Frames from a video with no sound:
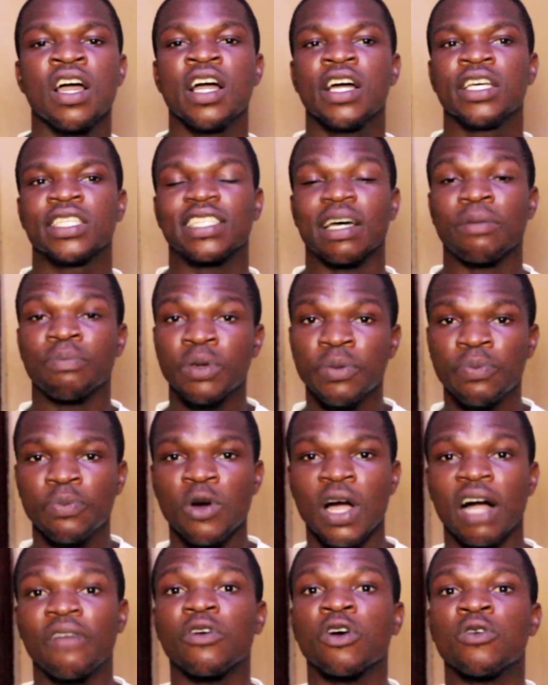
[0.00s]
Some people
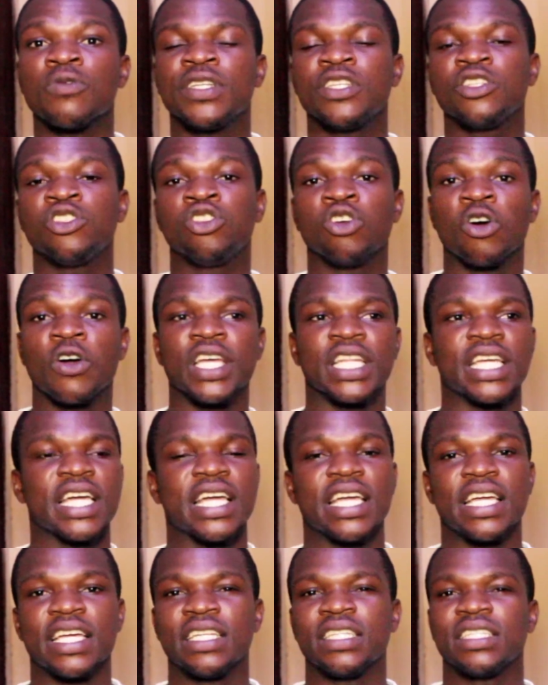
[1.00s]
have already joined
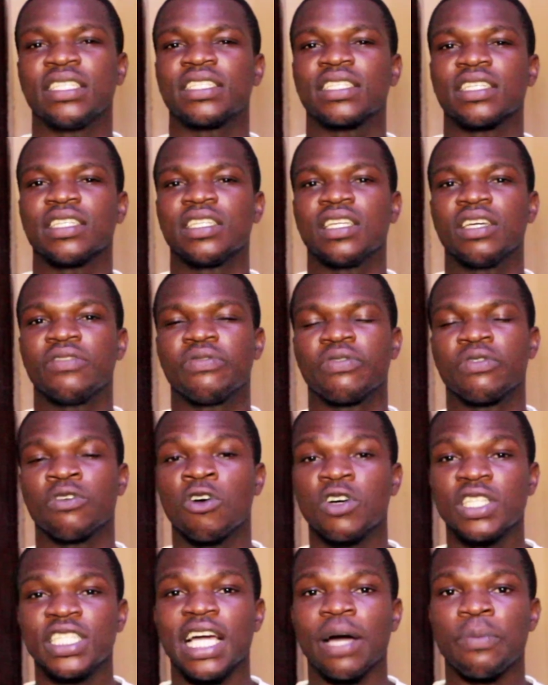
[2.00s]
and they've
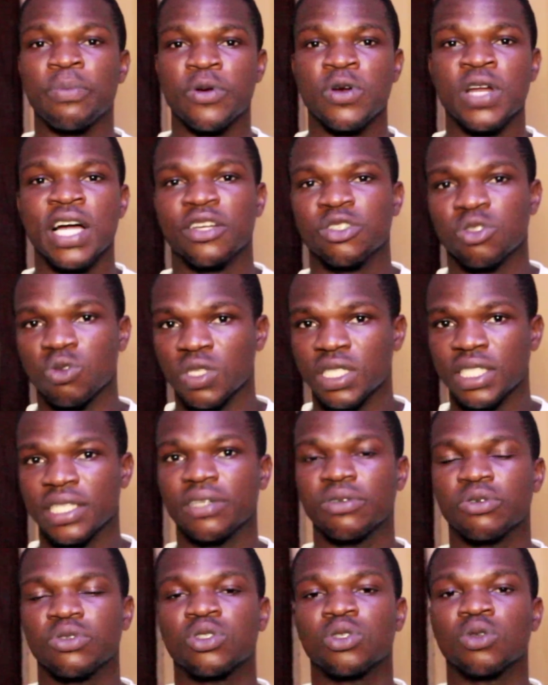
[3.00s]
got their product to
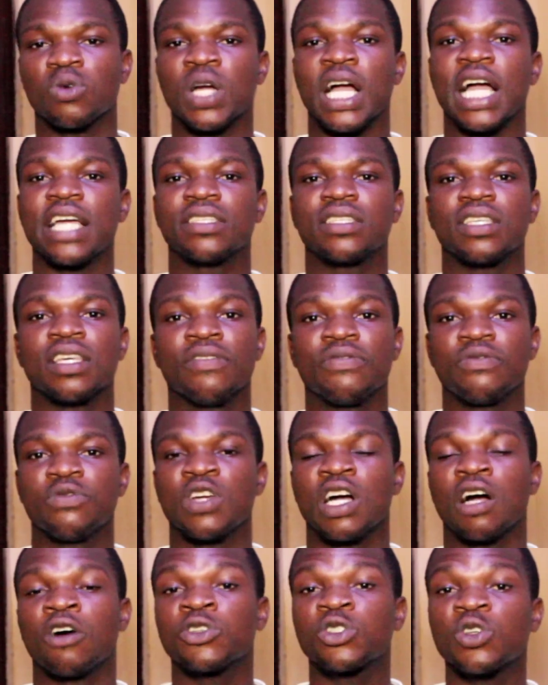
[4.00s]
sell. So guys, if you
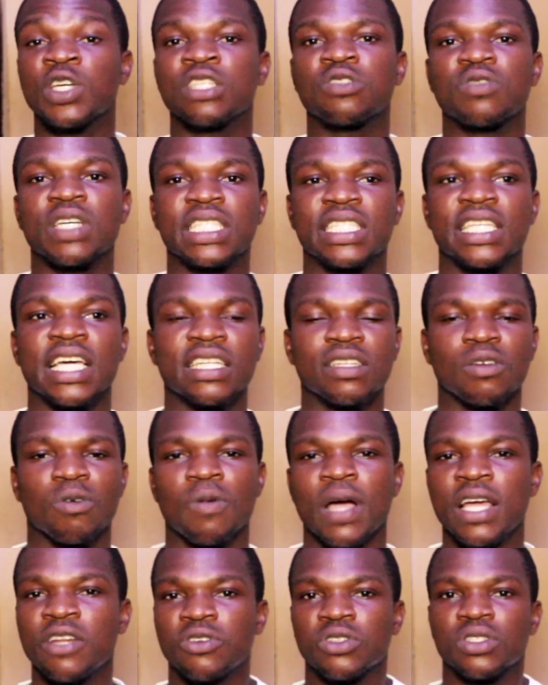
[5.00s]
are also interested,
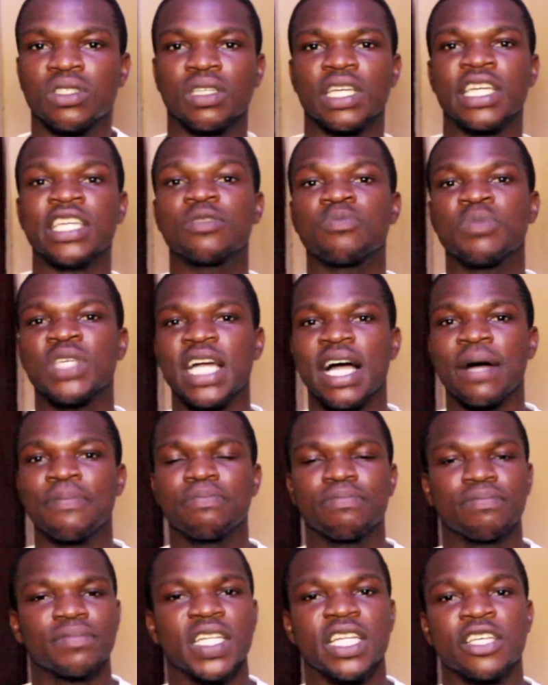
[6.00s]
why not hit me up?
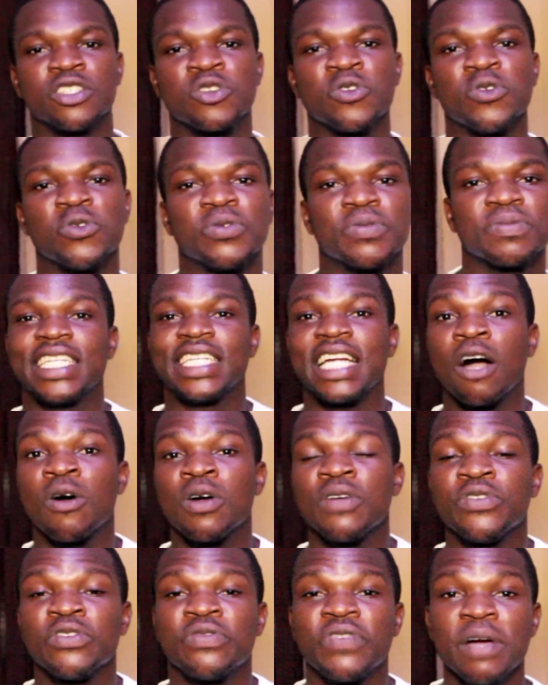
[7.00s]
Let's go. Now,
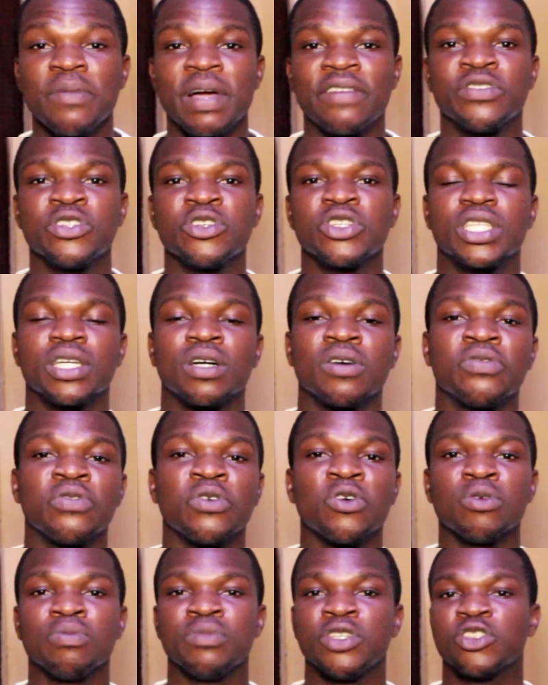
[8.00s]
if you find my videos
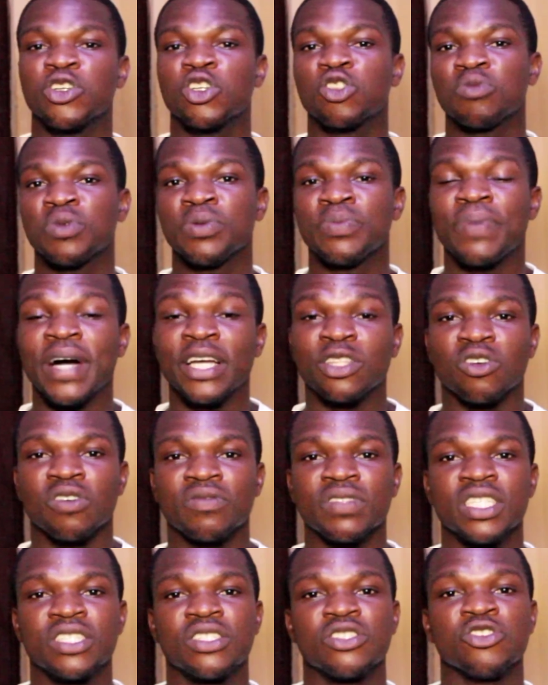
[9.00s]
helpful, be sure to be part of
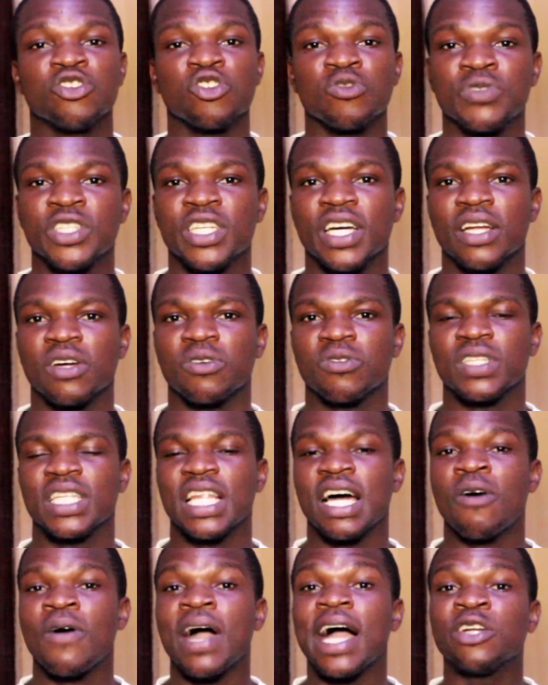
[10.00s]
this YouTube channel.
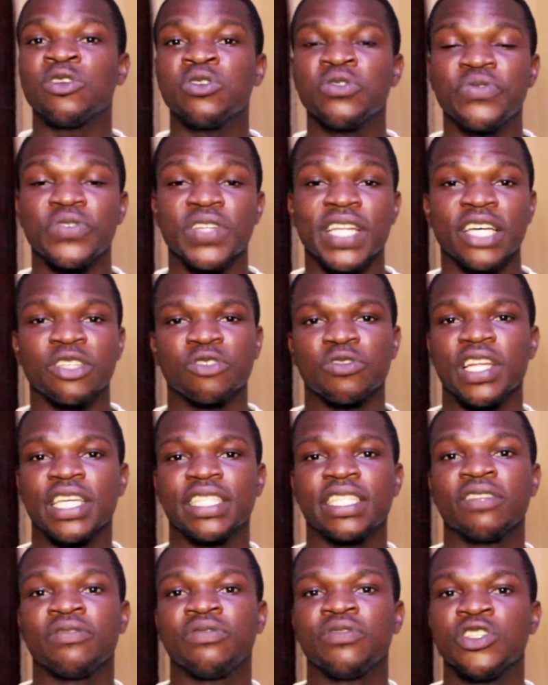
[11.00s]
Now, I do finance
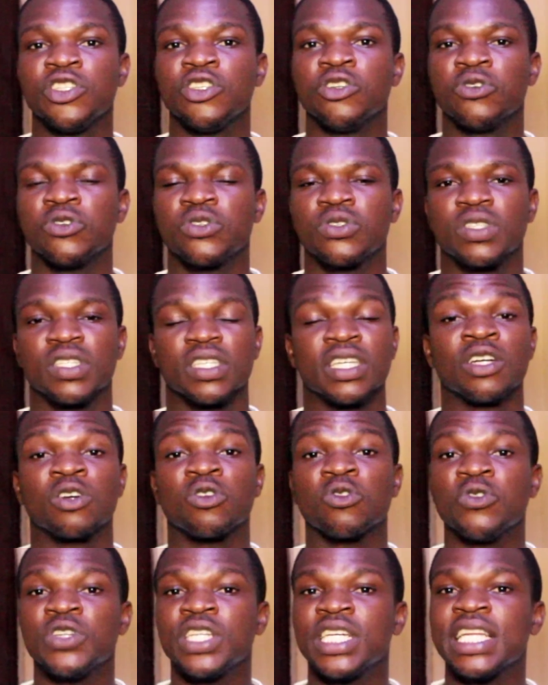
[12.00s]
related videos,
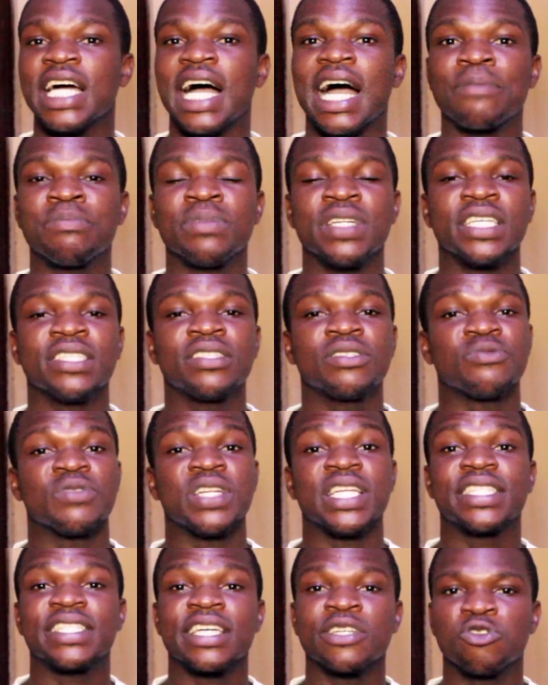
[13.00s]
including updates
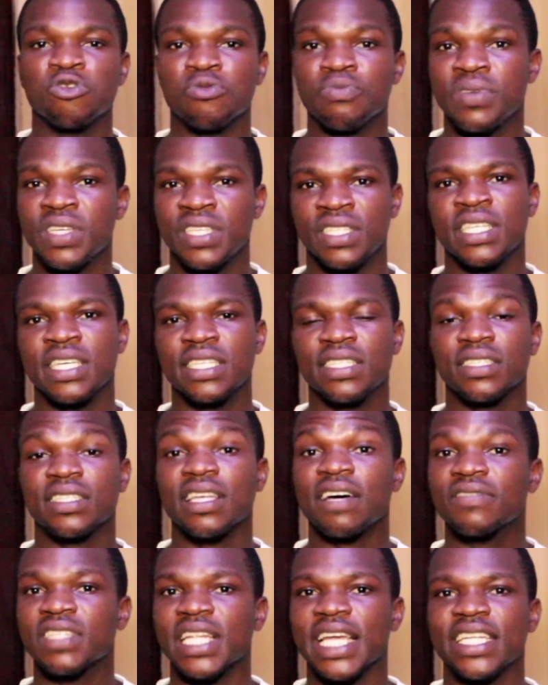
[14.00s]
related to business,
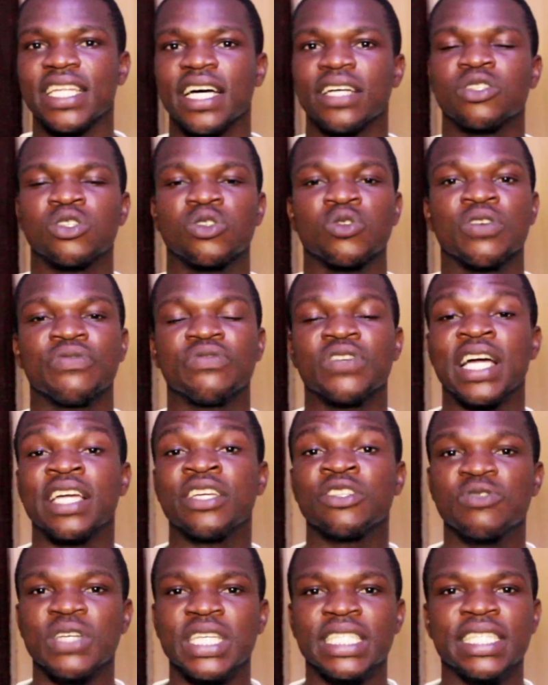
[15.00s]
stuff like that. So if you're
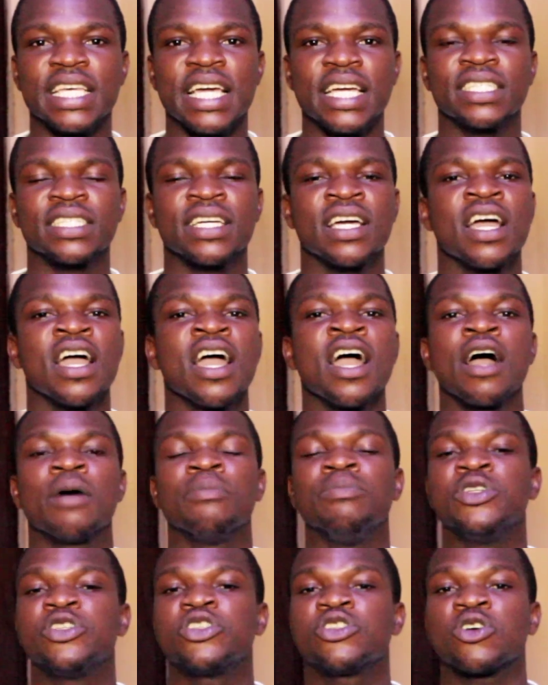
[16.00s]
interested,
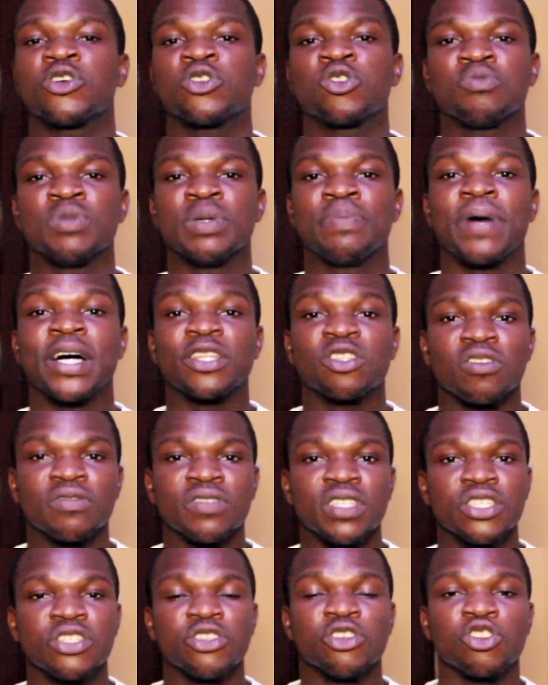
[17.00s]
be sure to be part of
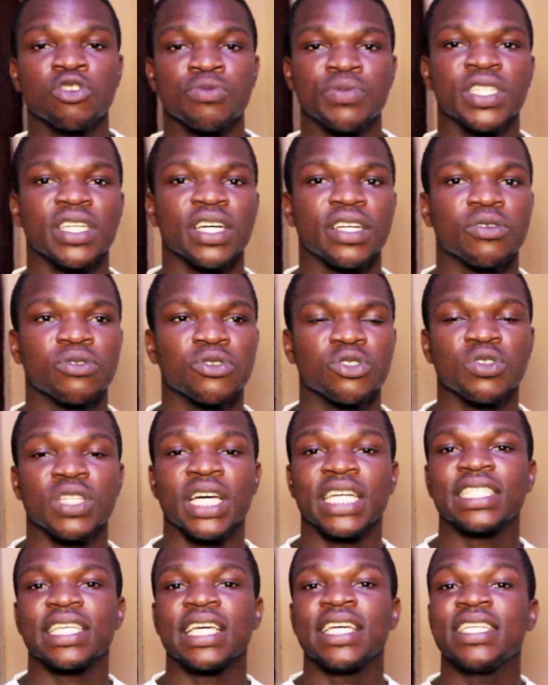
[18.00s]
this YouTube channel so
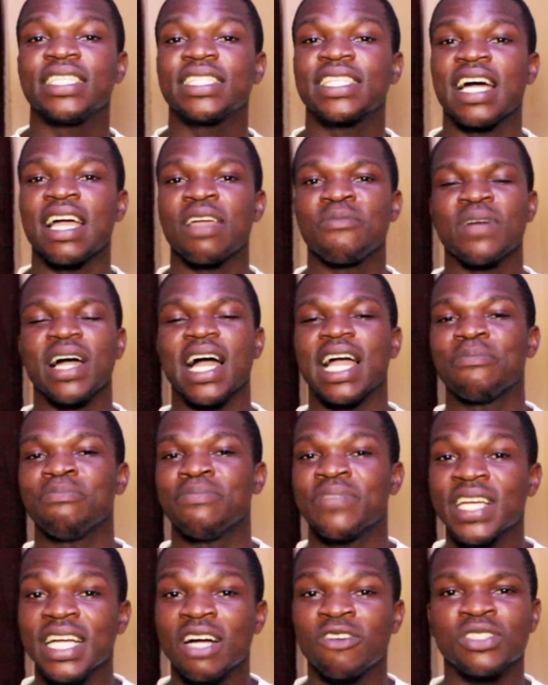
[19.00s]
that anytime I
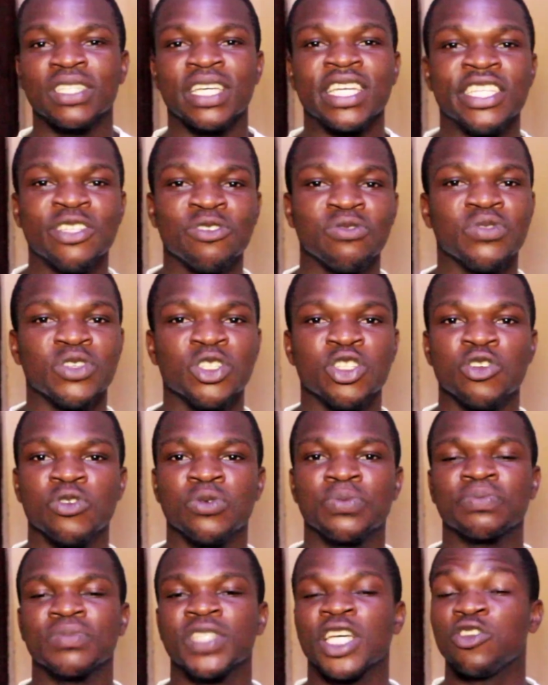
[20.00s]
bring out a new video,
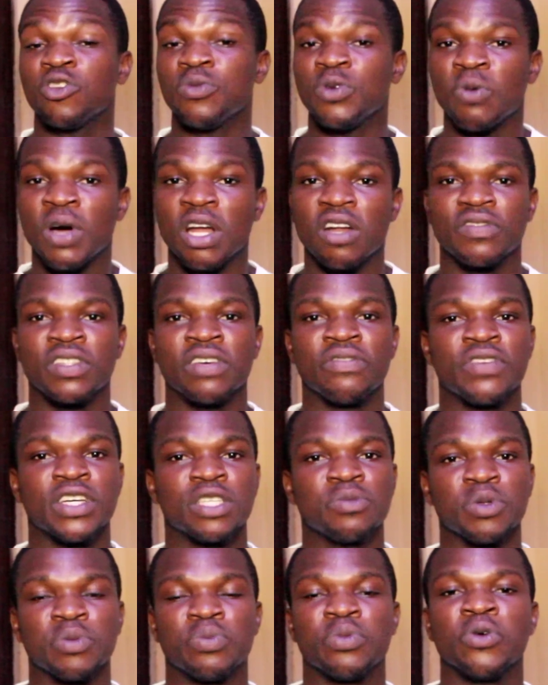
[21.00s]
you'll be one of the
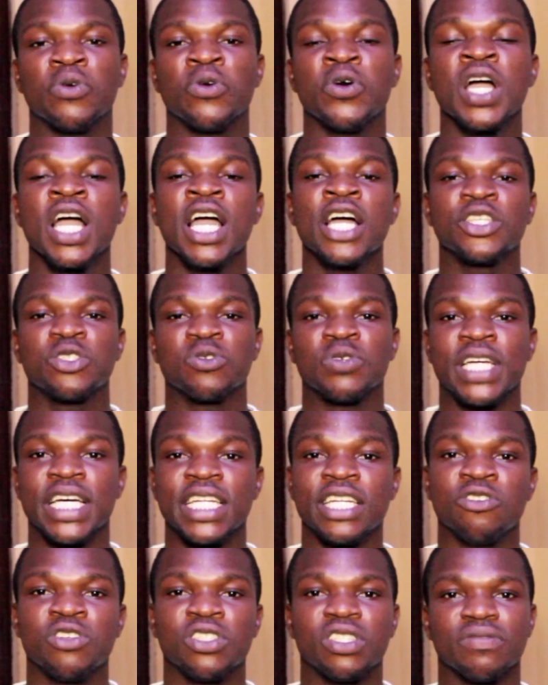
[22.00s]
first people to get
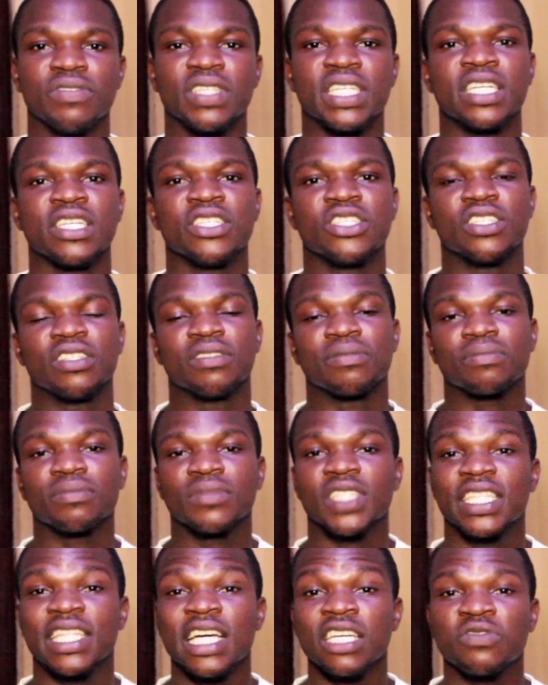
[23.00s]
the notification.
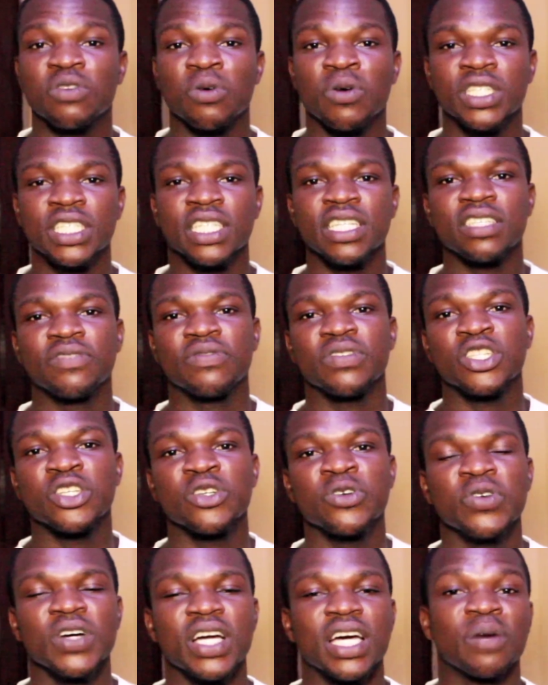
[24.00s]
Thanks for watching this
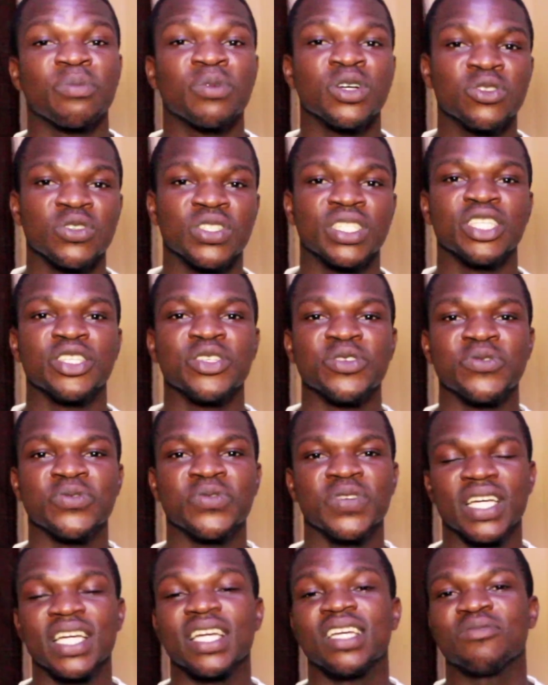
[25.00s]
video, and I'm going to see you
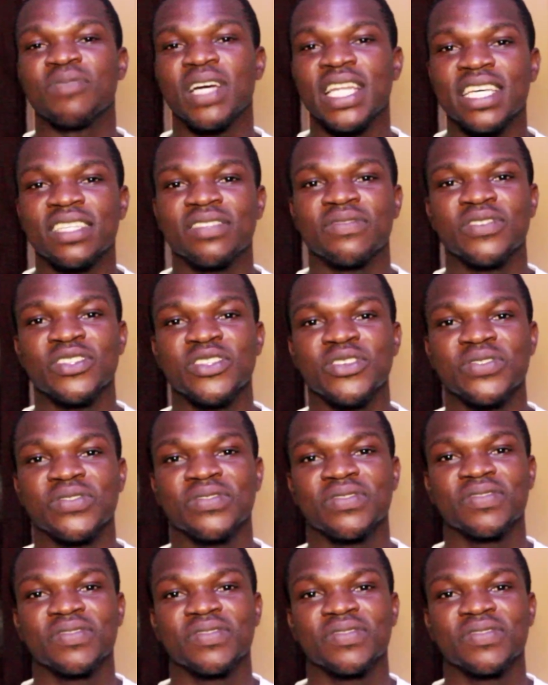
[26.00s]
in my next video.